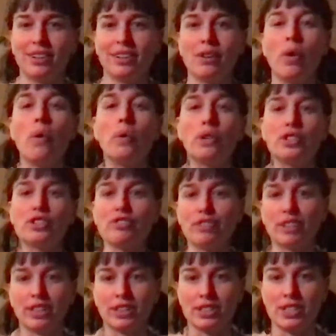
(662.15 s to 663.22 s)
Hold your
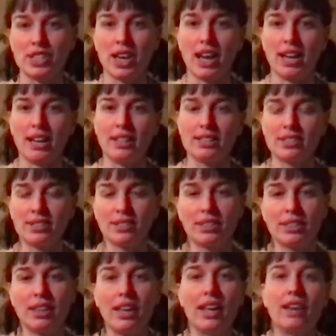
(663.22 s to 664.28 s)
fingers tight.
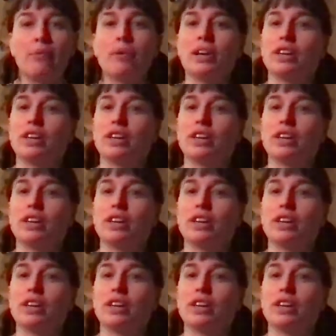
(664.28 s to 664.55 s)
And what